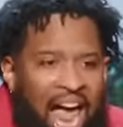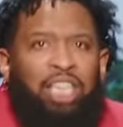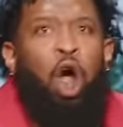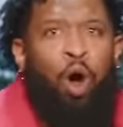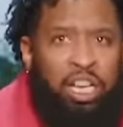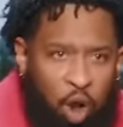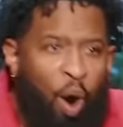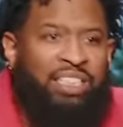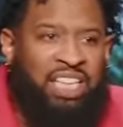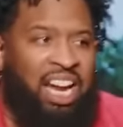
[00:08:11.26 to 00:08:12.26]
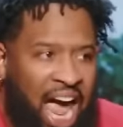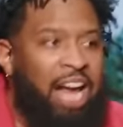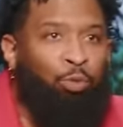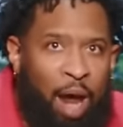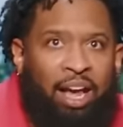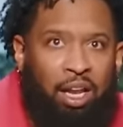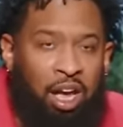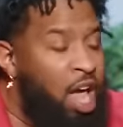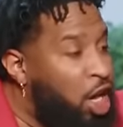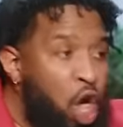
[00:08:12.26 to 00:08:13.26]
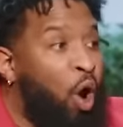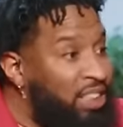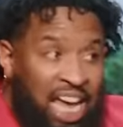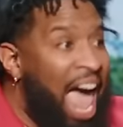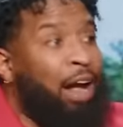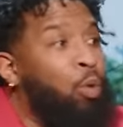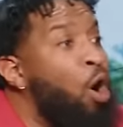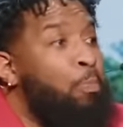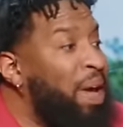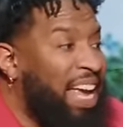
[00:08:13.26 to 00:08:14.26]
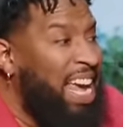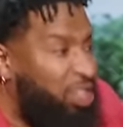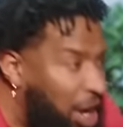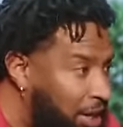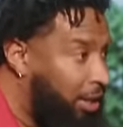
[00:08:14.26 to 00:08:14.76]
and your anointing ain't regular, your attack won't be either.